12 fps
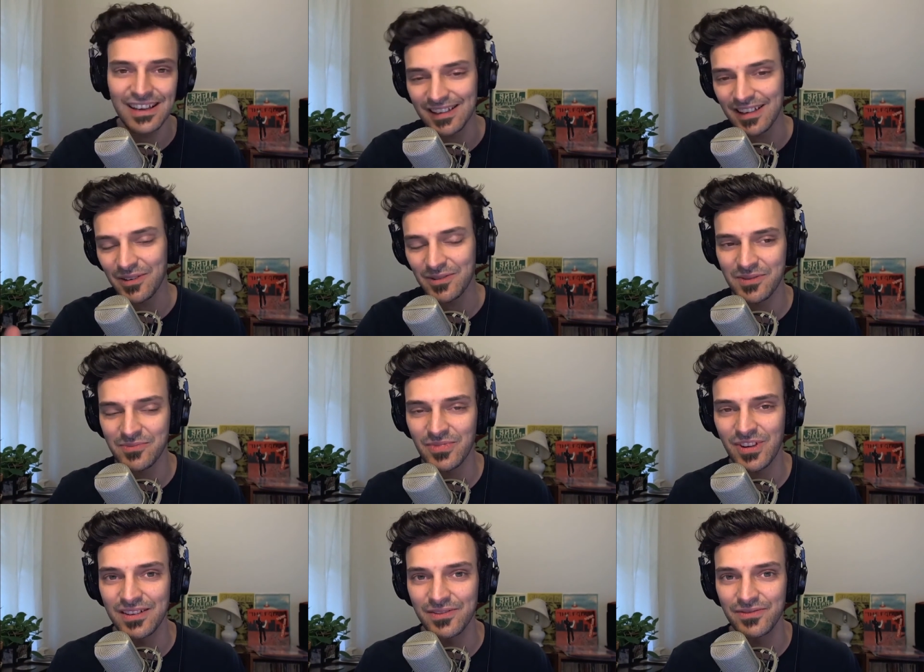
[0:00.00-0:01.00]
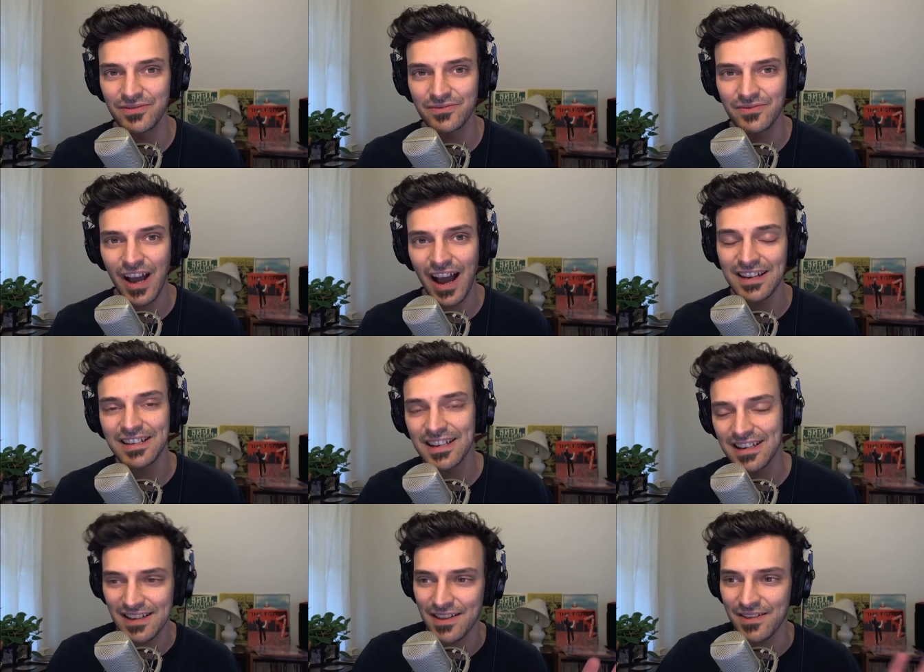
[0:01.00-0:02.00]
you know, some kind of
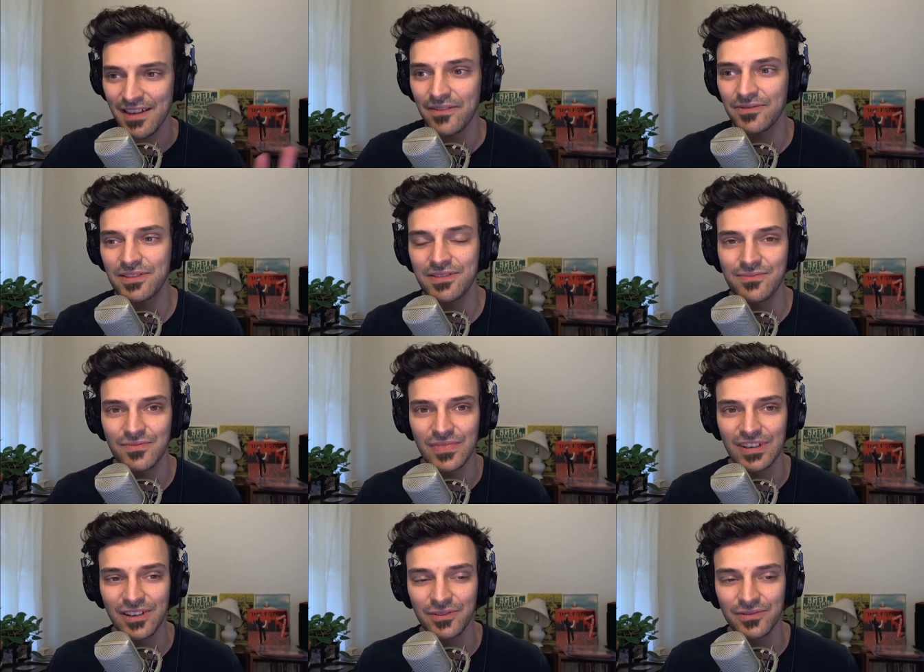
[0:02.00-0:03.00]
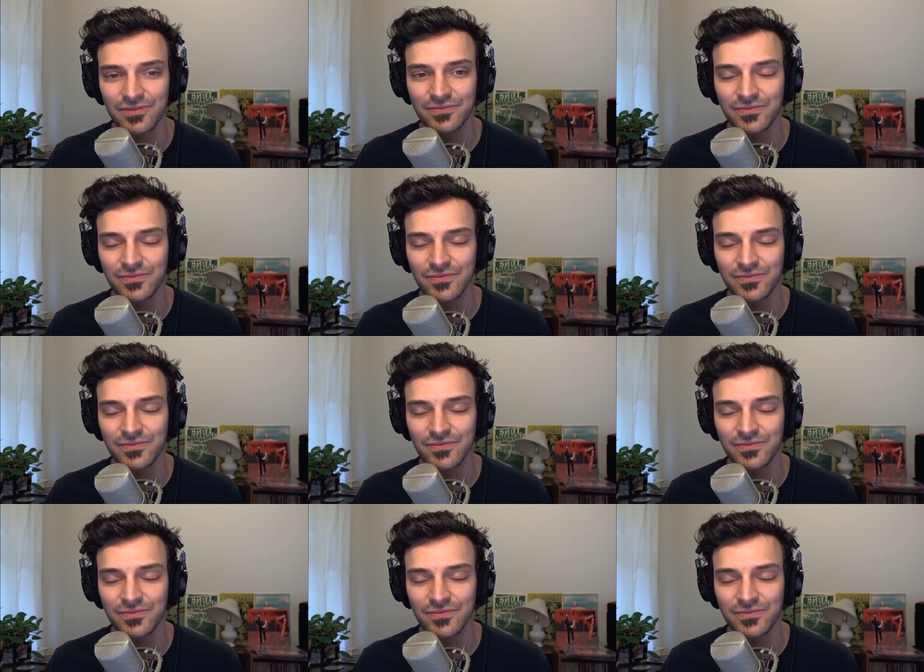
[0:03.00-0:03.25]
identity theft, you know,